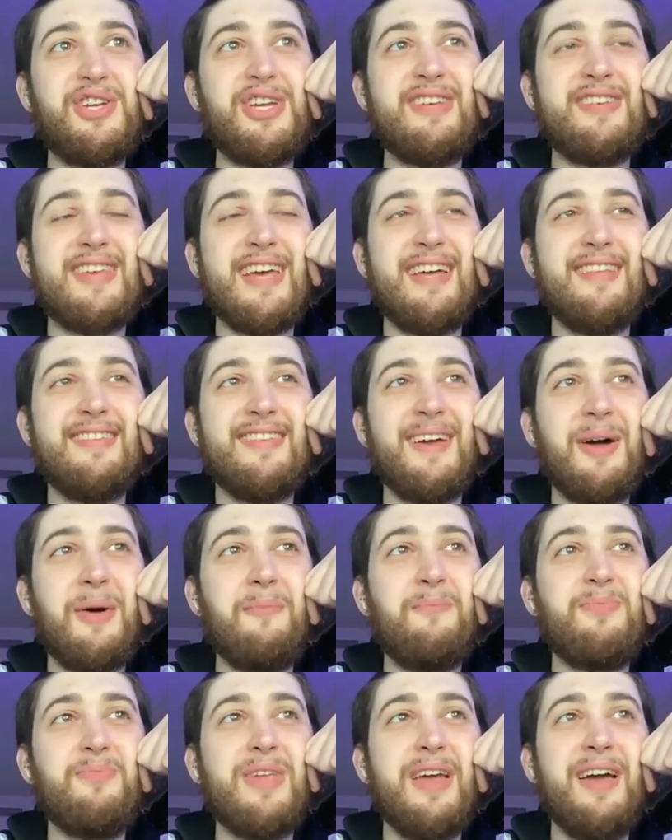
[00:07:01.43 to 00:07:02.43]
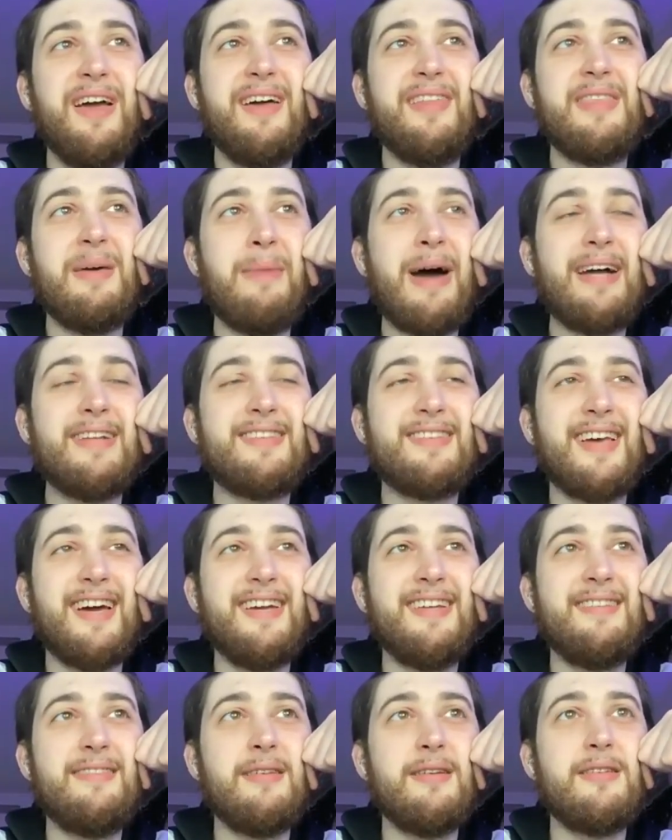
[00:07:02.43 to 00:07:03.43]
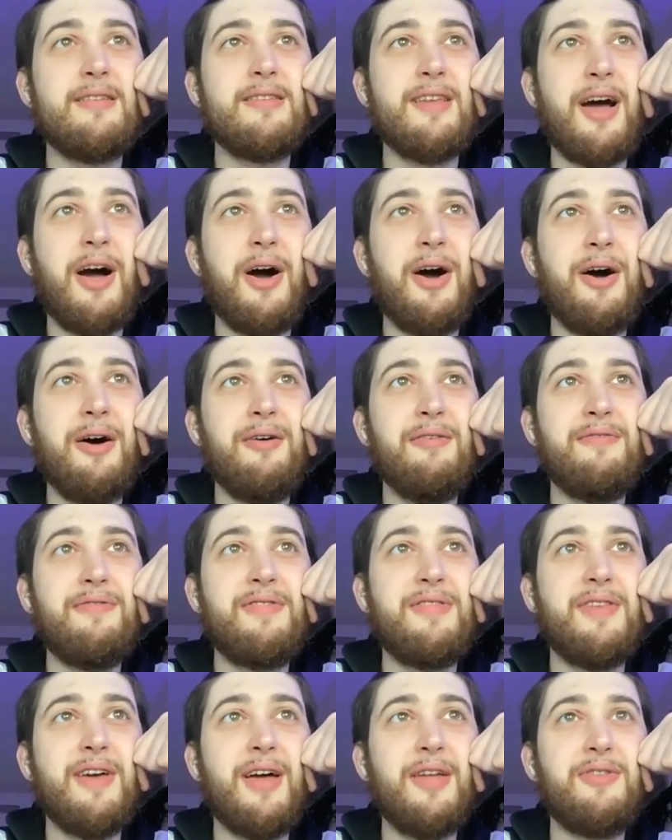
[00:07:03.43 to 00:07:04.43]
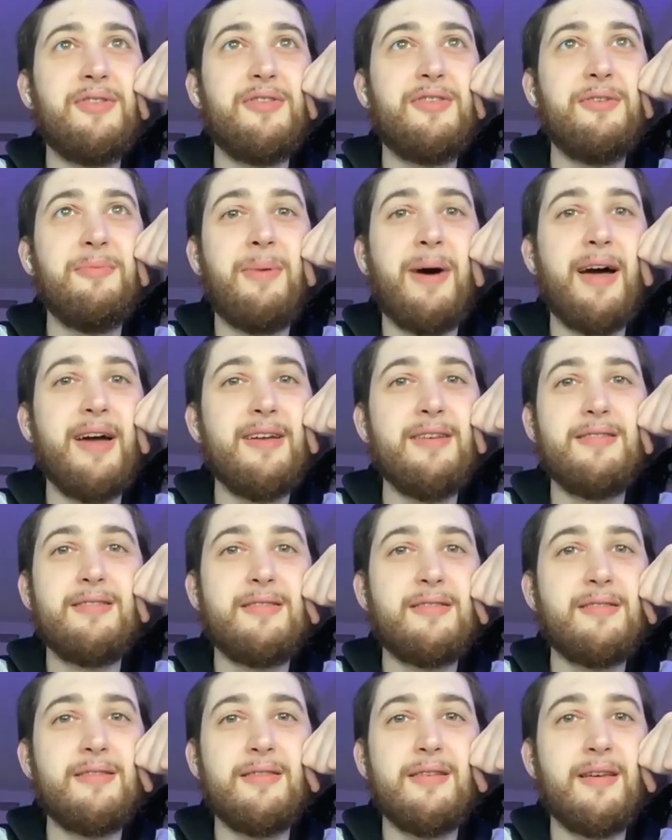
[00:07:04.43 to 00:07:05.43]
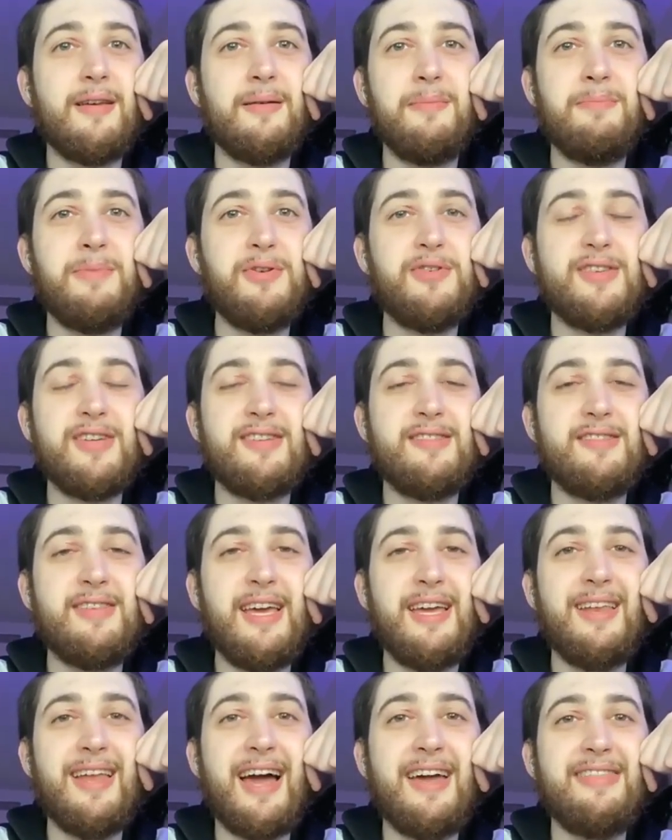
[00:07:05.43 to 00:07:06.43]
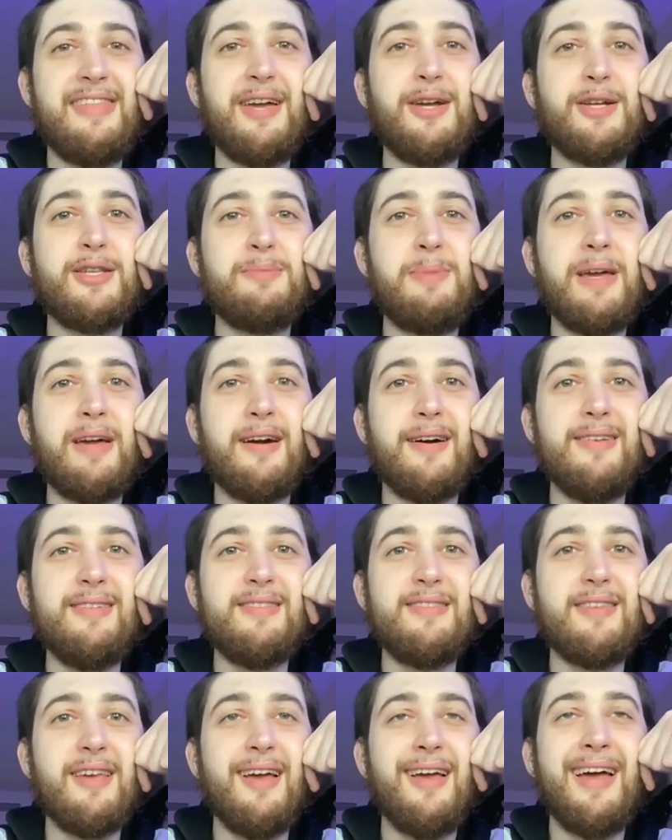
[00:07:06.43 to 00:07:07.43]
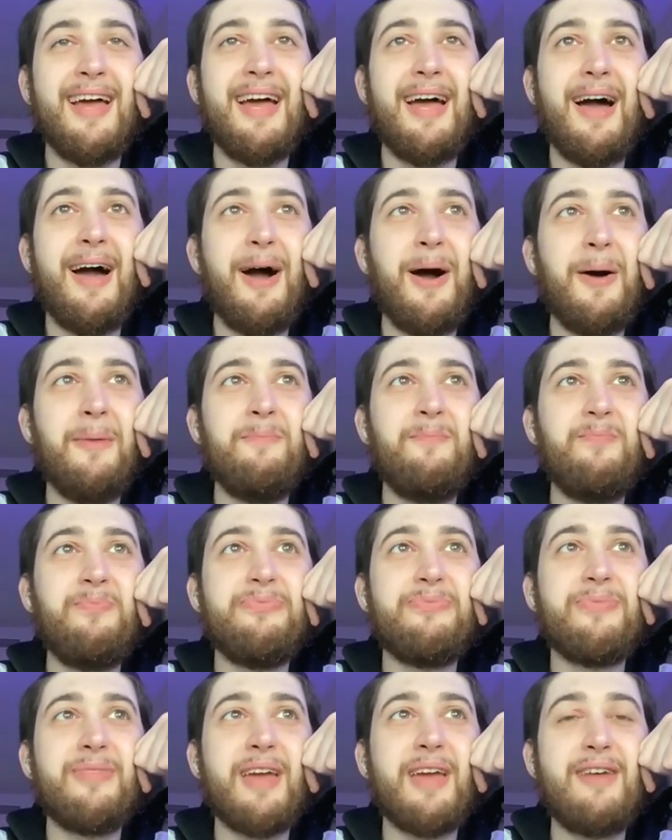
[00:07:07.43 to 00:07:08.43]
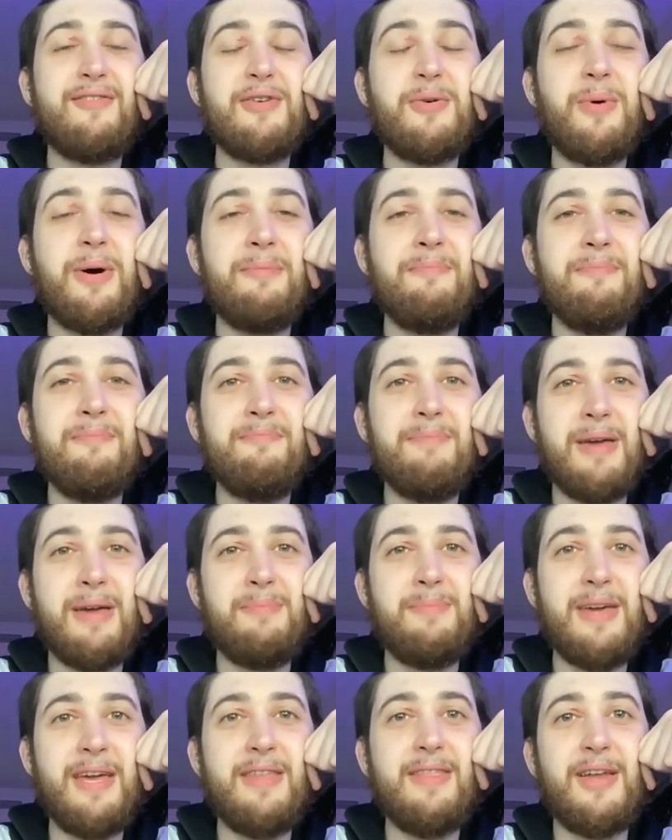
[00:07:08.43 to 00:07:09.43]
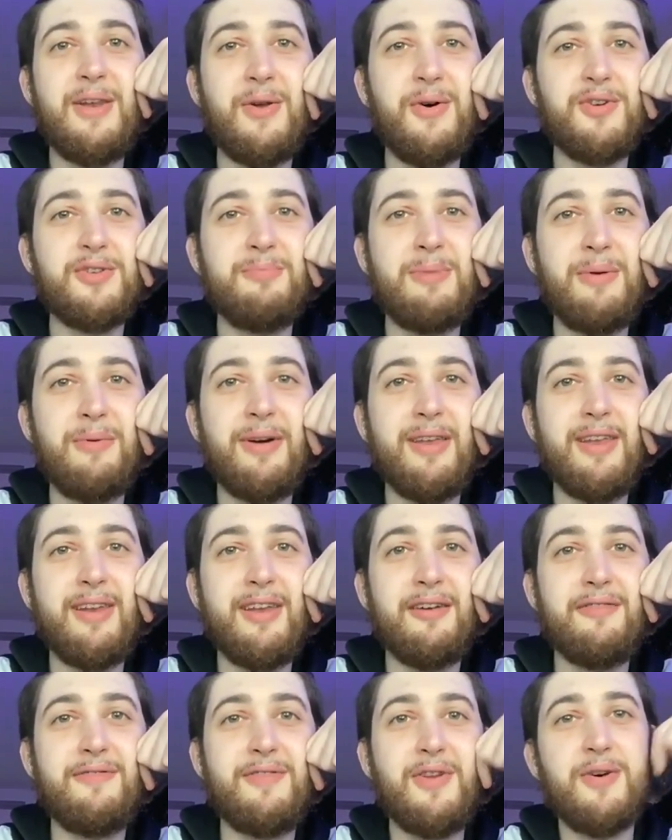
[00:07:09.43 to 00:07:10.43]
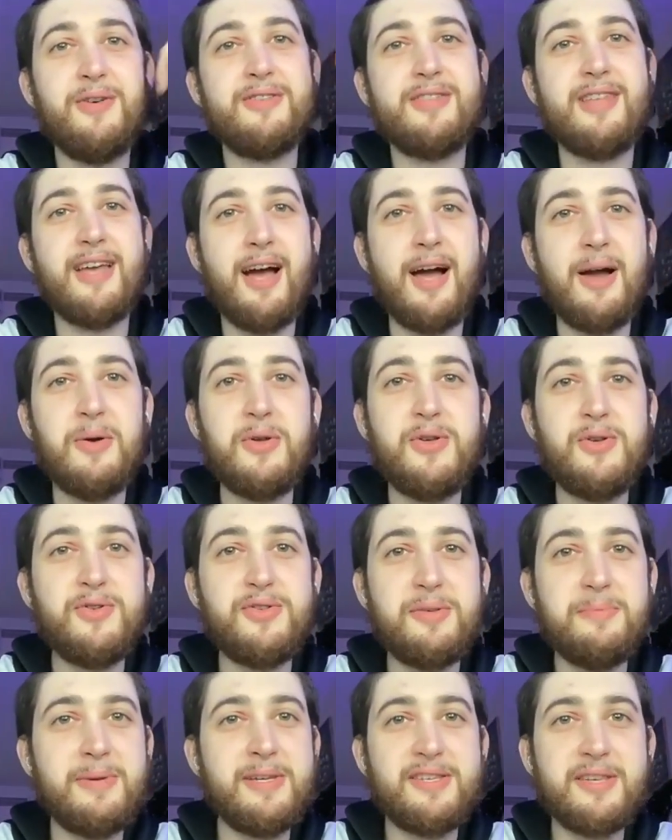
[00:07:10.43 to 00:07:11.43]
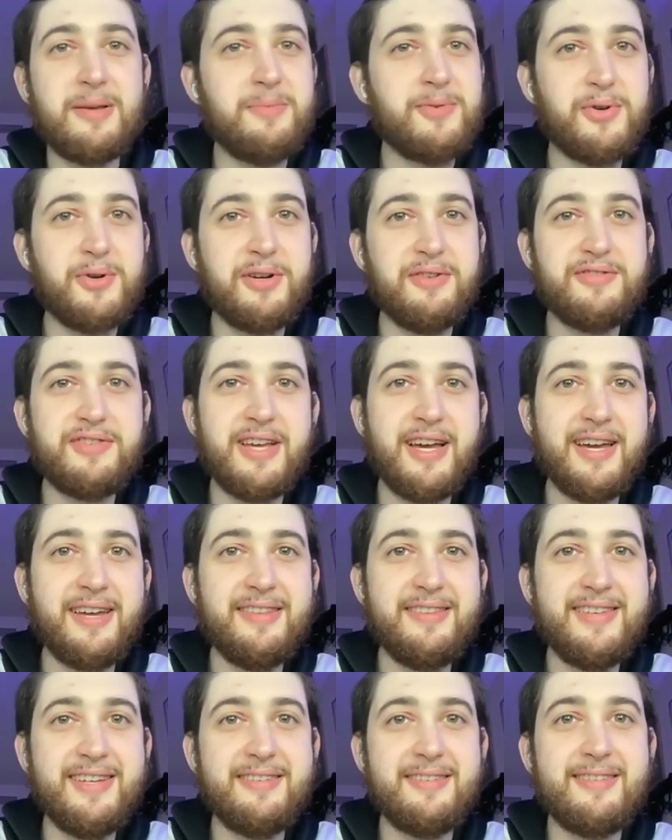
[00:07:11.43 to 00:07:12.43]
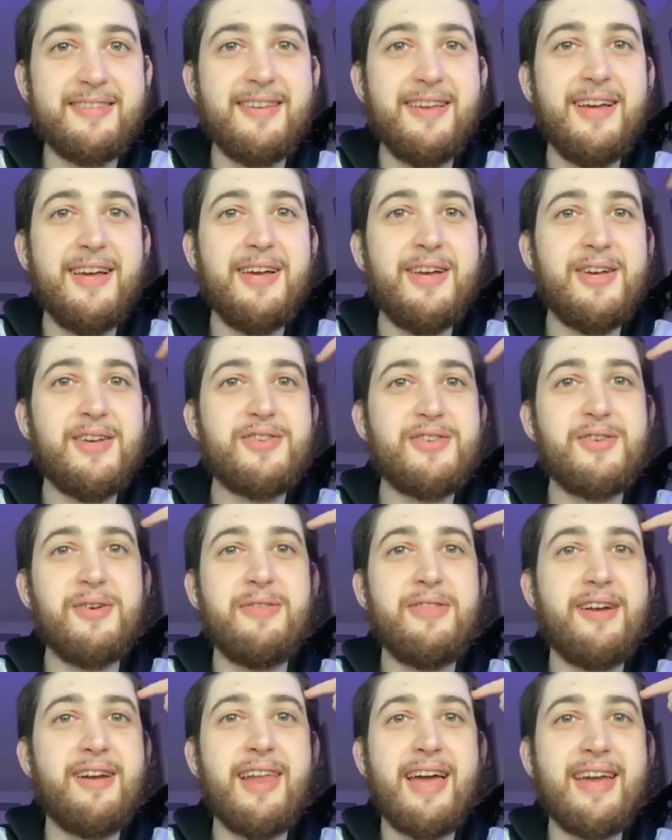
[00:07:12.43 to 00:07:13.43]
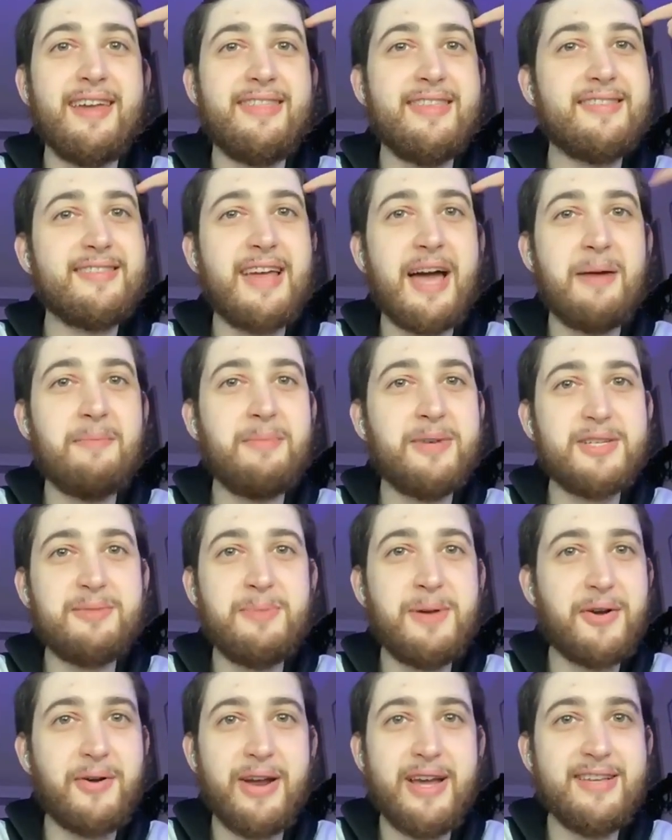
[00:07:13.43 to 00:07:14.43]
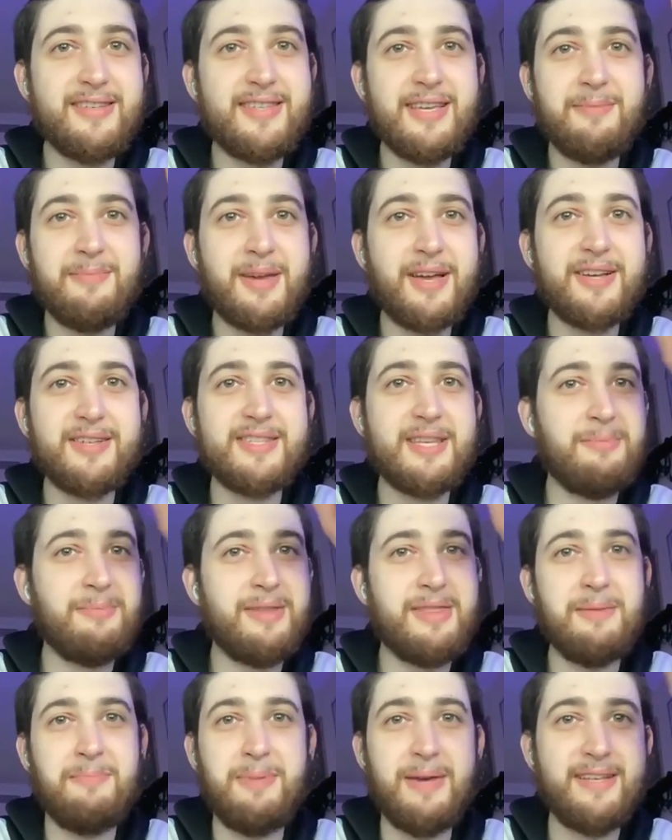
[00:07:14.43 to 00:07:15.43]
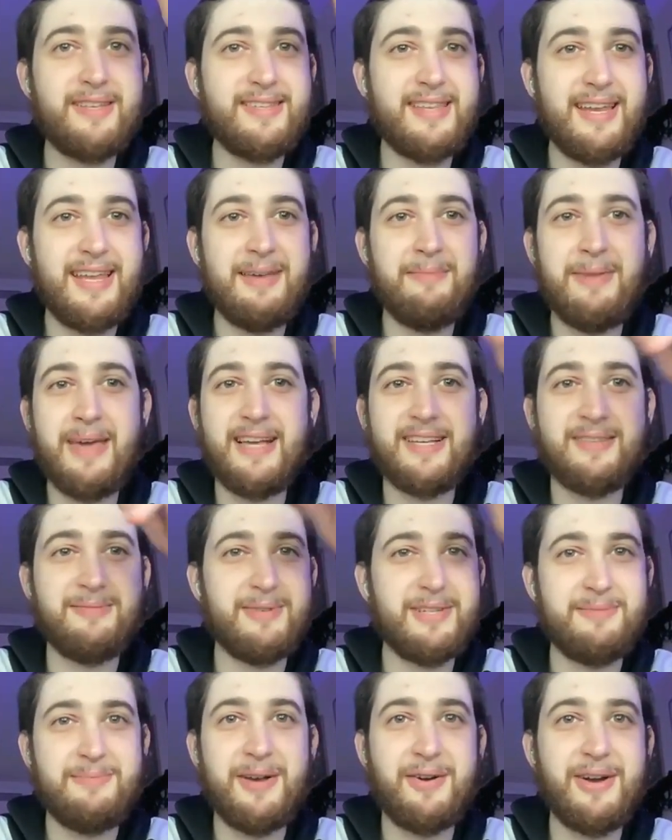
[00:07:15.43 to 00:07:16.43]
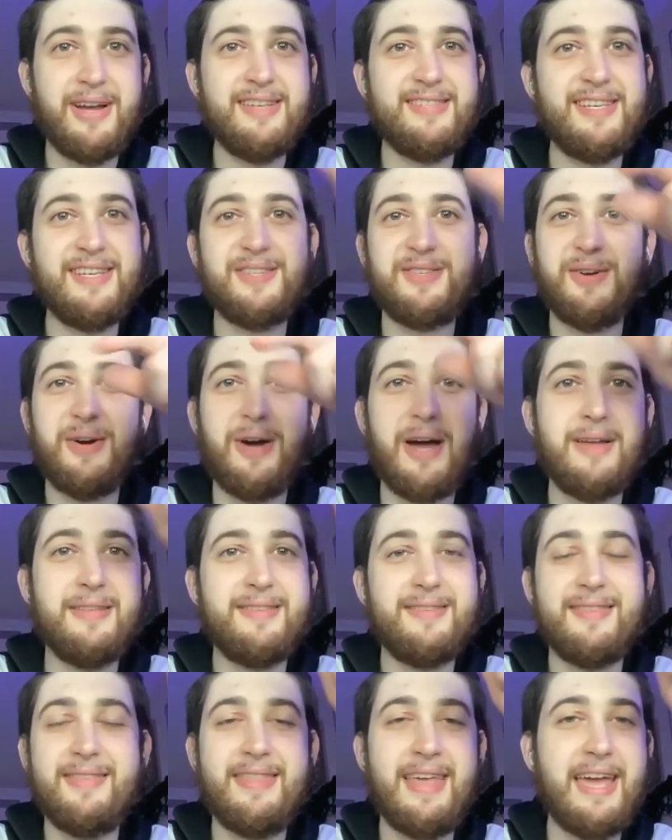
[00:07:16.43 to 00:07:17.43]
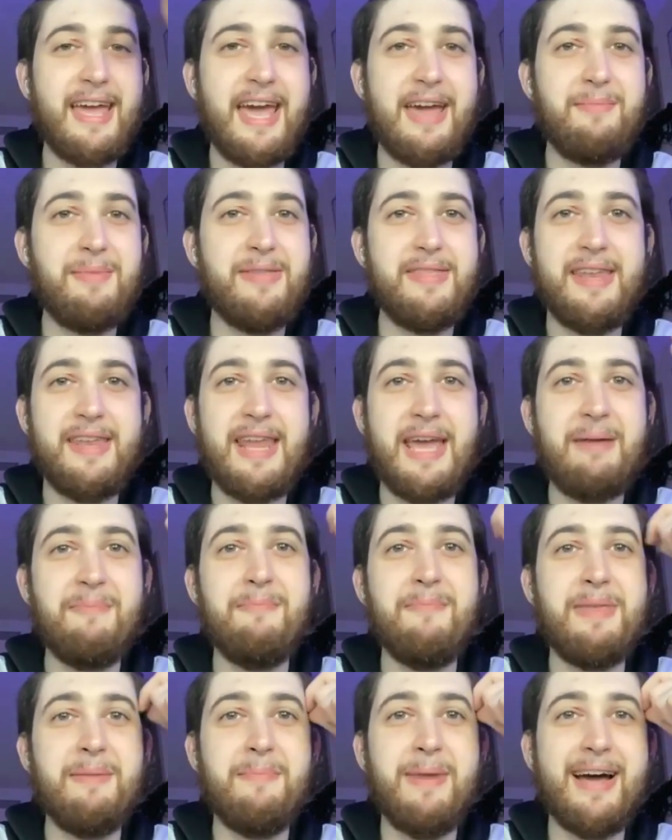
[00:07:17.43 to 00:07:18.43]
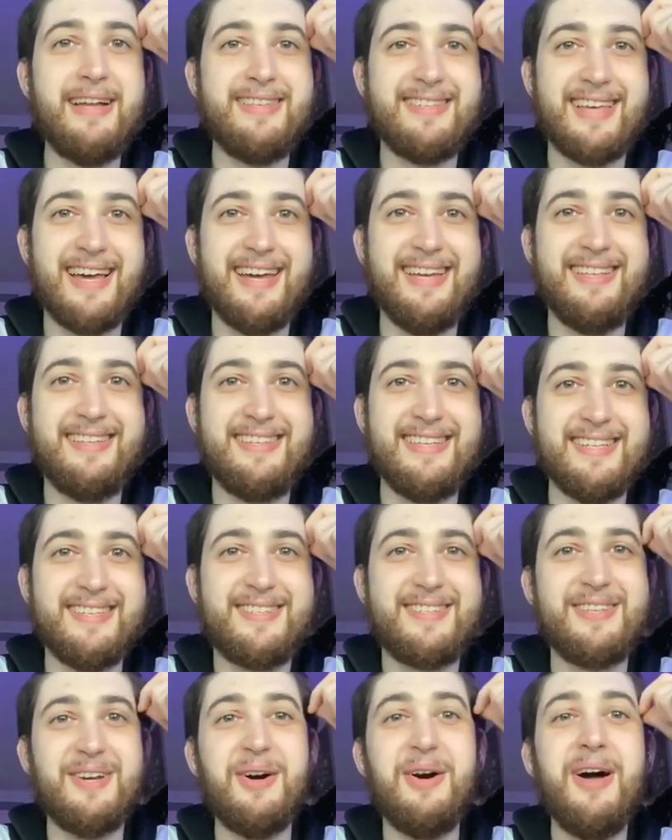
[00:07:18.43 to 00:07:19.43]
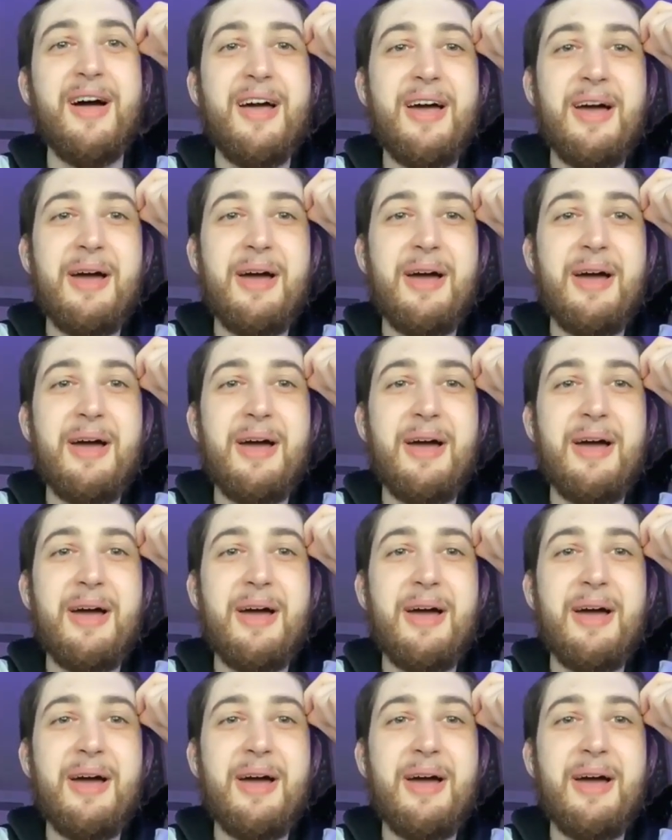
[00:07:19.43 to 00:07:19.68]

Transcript: she said, the mad scientist of Dubai's music scene. I think it's because everyone maybe that knows me well enough knows that I used to be some sort of scientist. So they're like, this guy must be crazy because some of the beats that he makes must be crazy. So they gave me the name the Mad Scientist. So